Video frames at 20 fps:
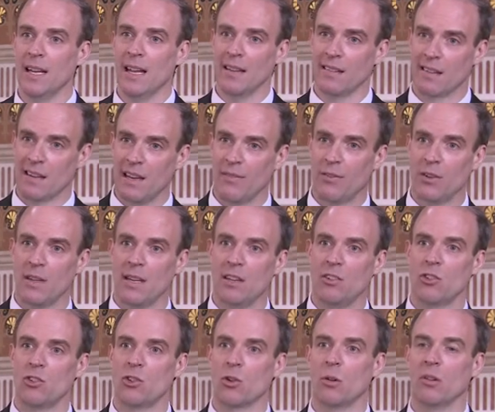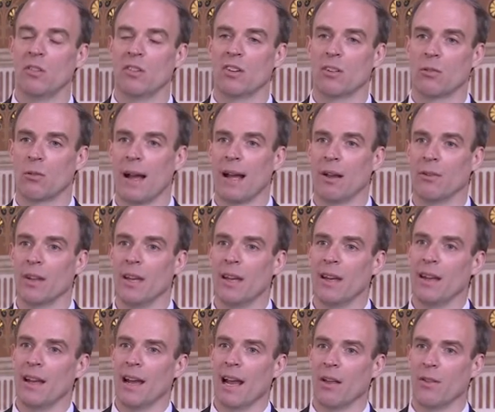It's given these assurances around
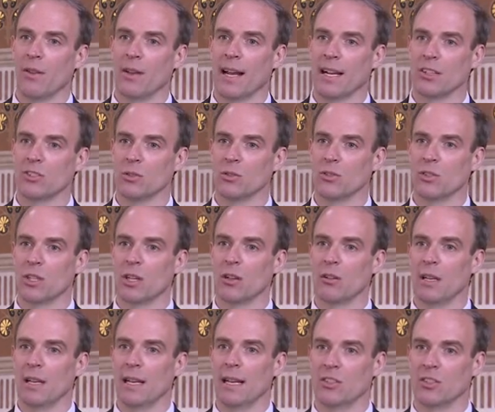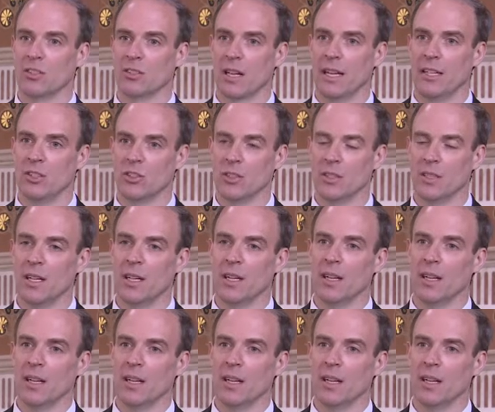how the national security legislation